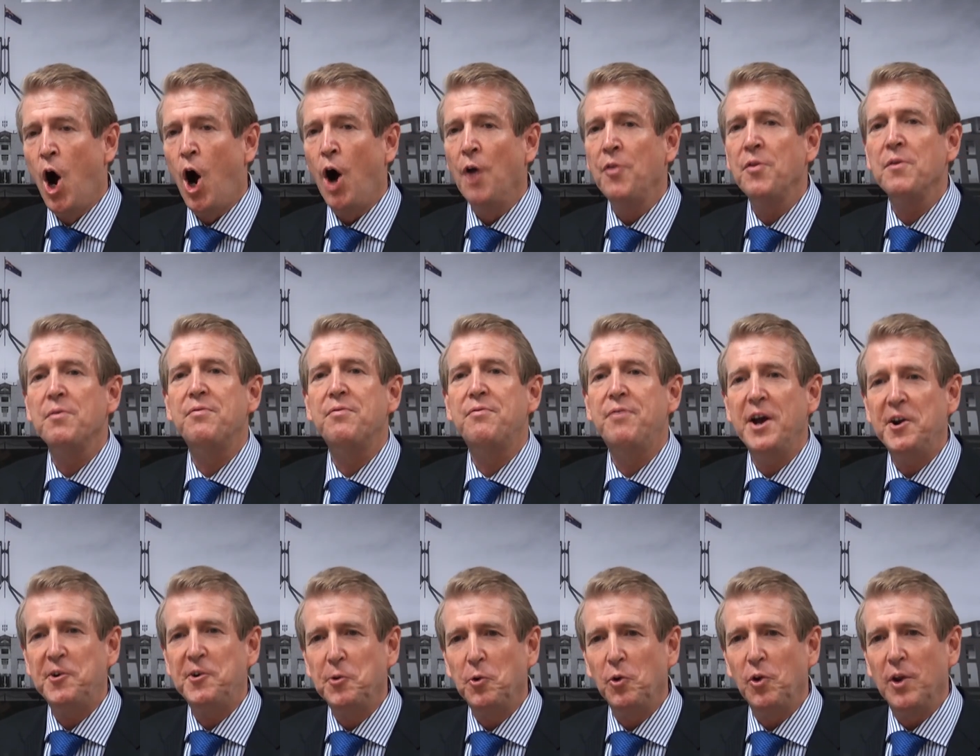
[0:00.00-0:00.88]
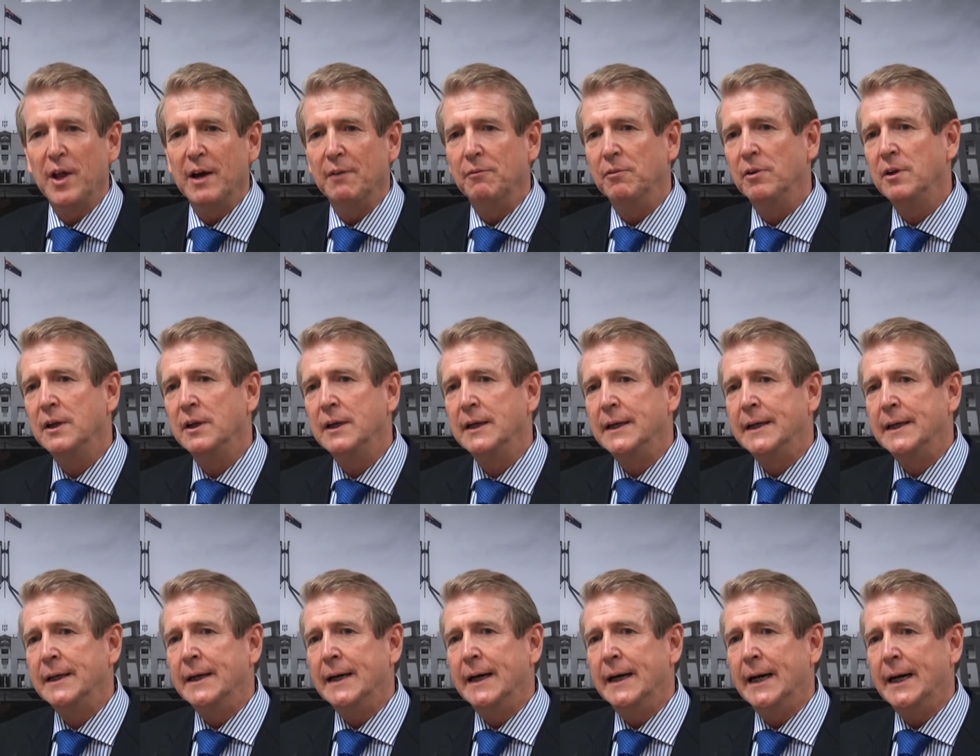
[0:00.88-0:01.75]
On the federal level,
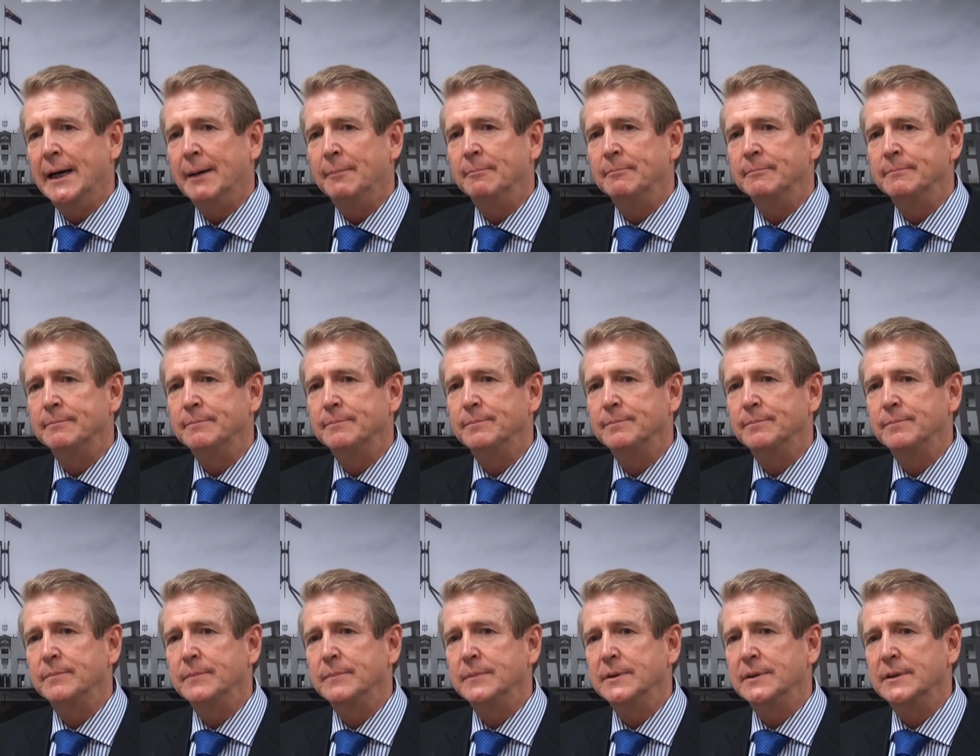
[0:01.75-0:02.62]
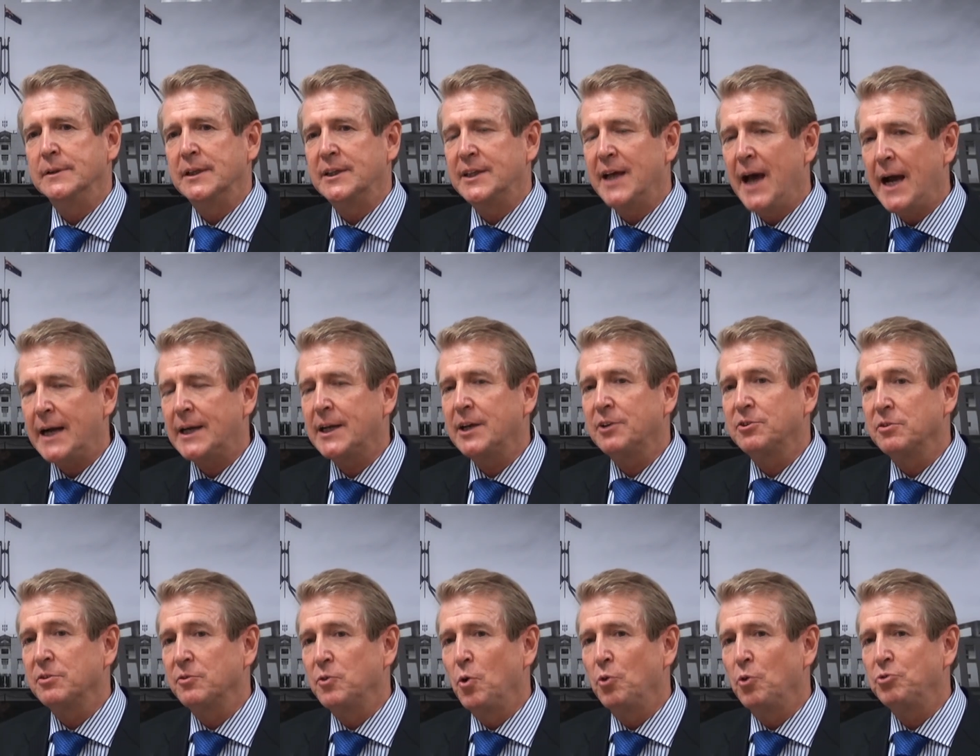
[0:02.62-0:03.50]
um, the
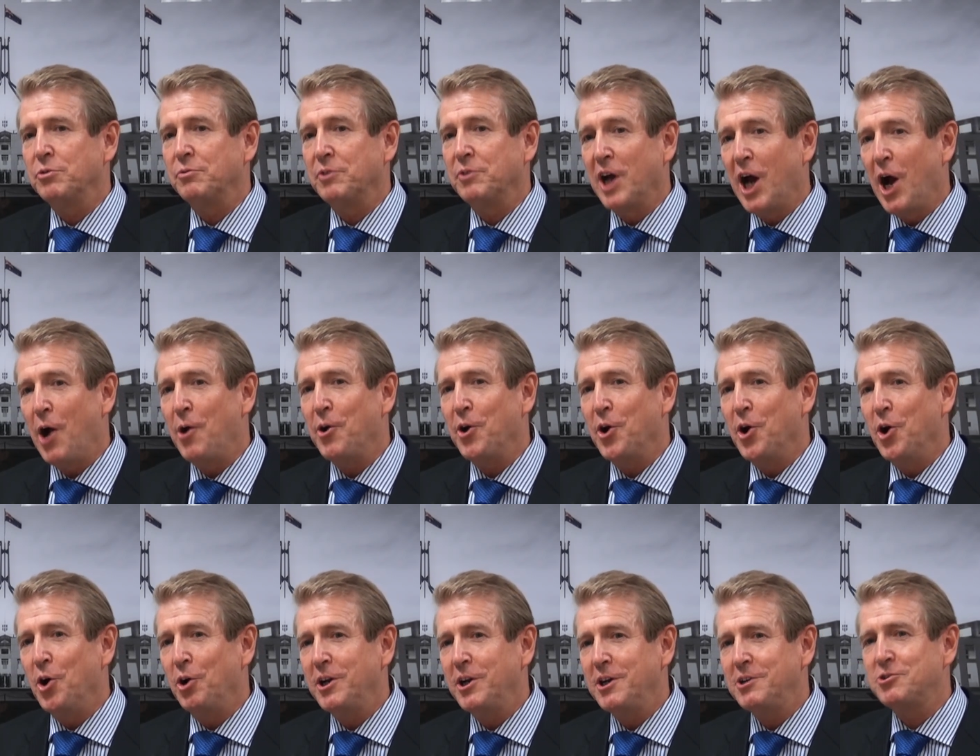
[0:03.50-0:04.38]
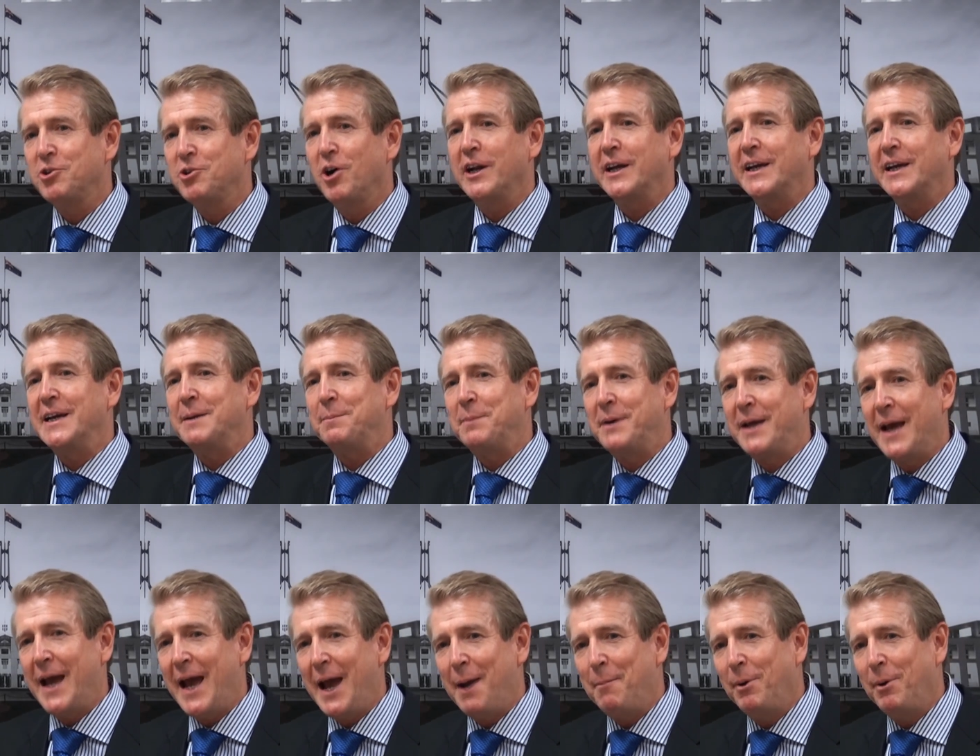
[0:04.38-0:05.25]
tactics, of course, of going early, trying to keep
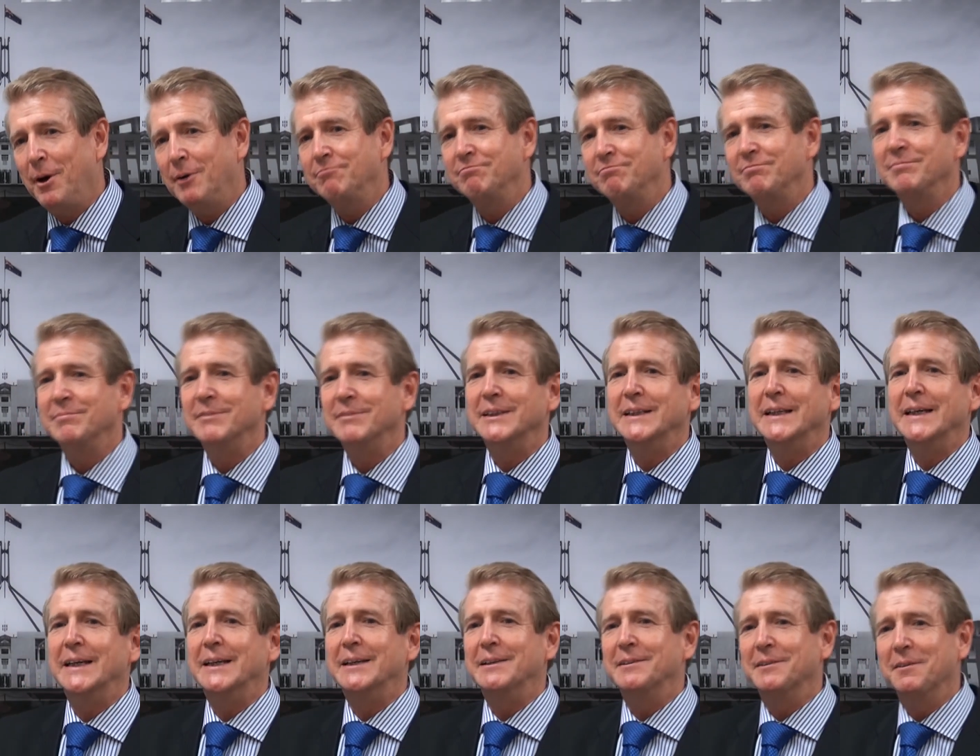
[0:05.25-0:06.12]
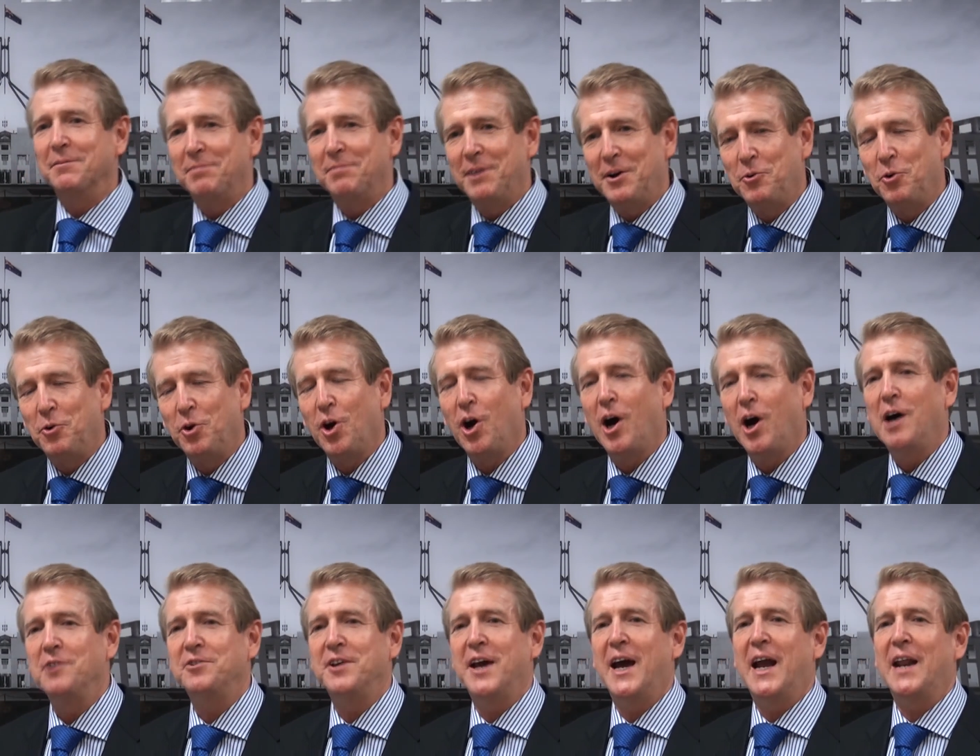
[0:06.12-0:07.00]
Canberra and the federal
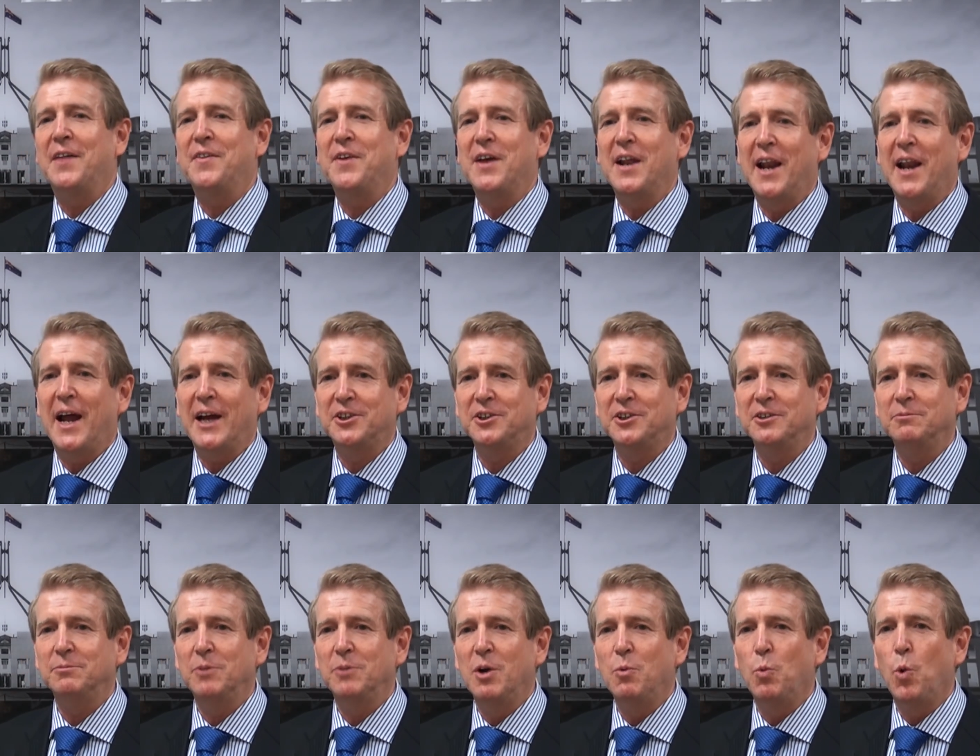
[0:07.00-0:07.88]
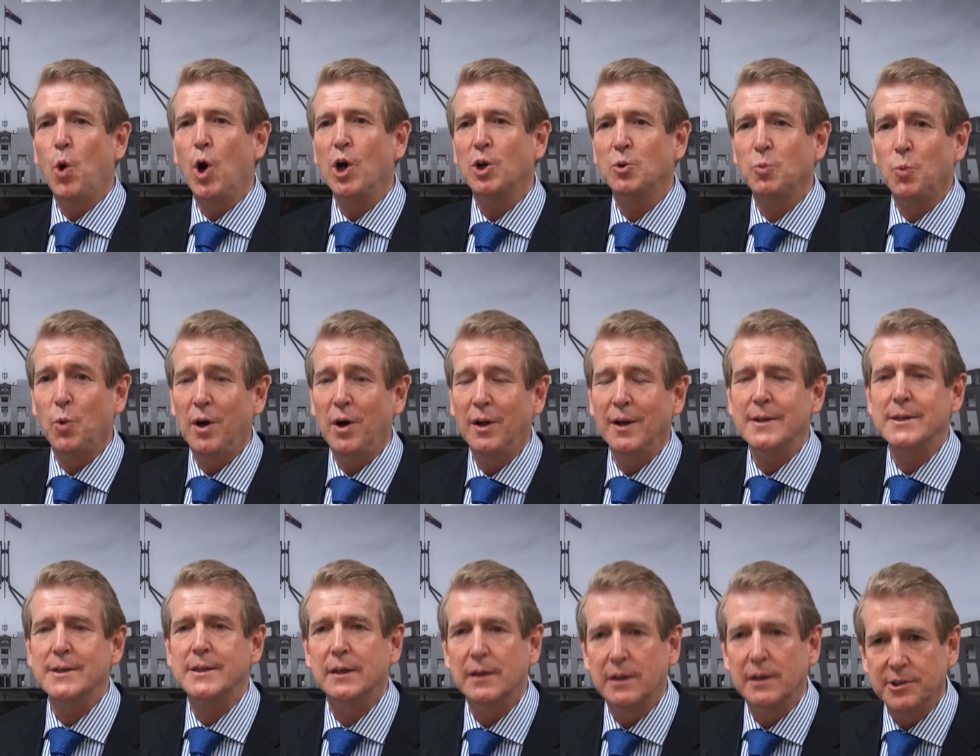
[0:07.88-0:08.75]
guys out of the election, worked well
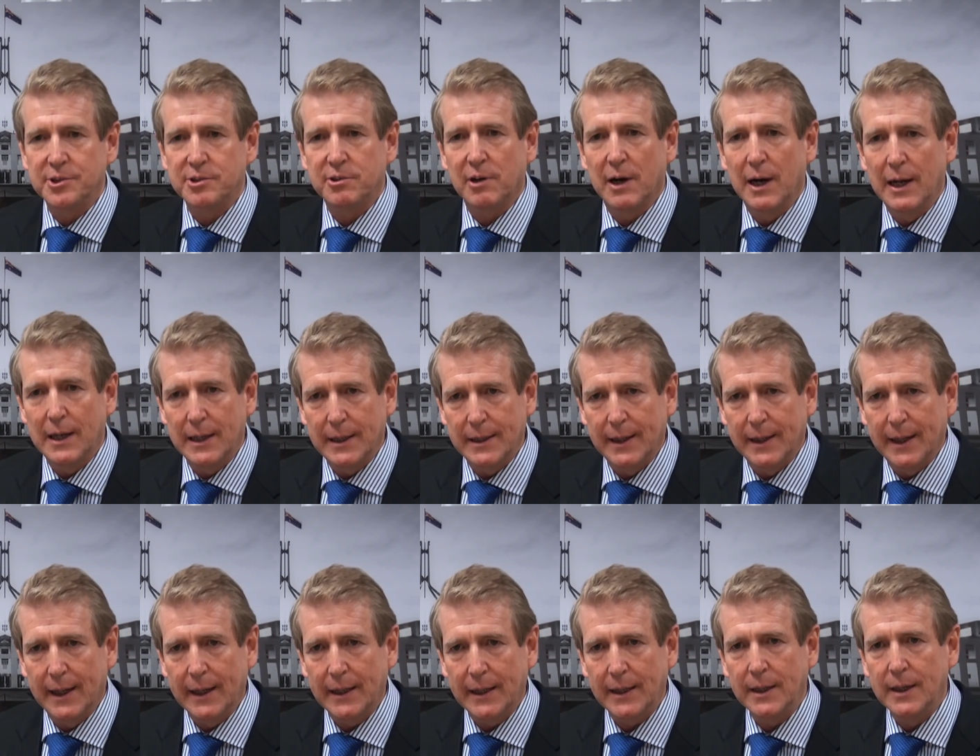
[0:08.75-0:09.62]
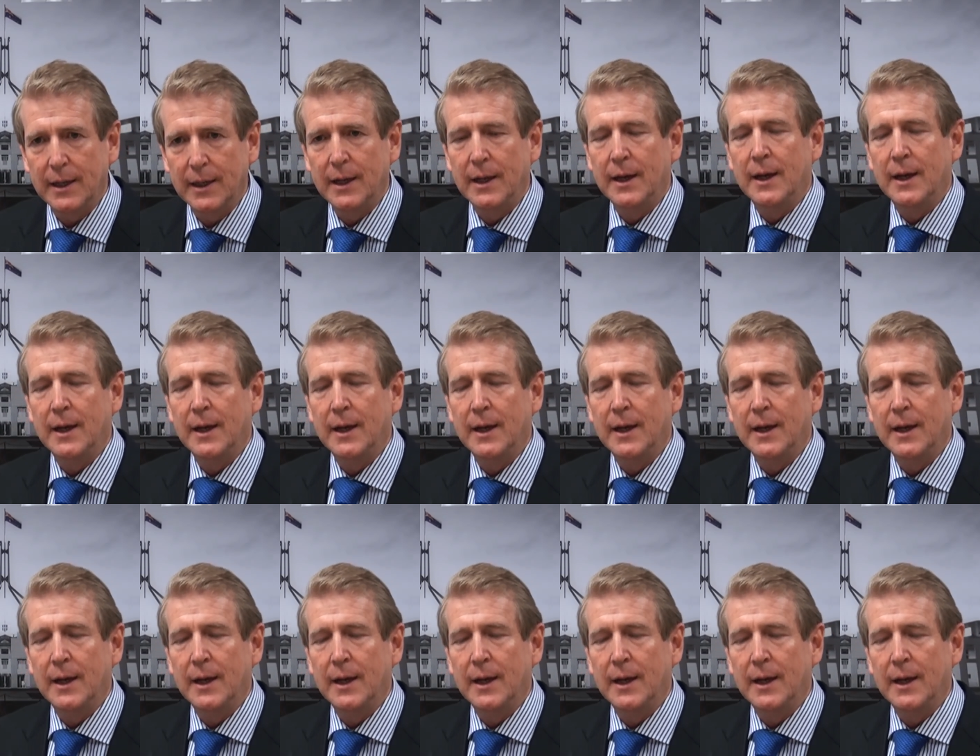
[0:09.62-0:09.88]
until Australia Day.